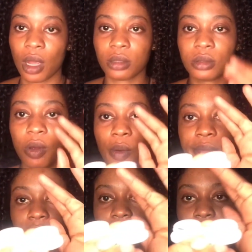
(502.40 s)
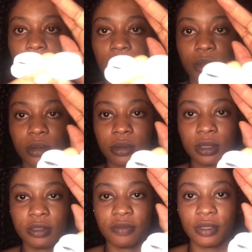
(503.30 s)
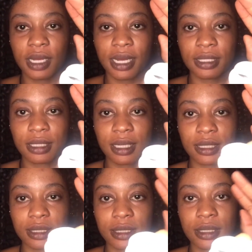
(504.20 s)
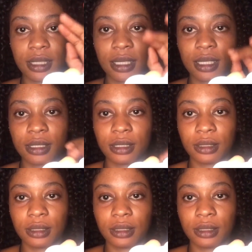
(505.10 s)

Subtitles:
So I don't know if you guys can see it.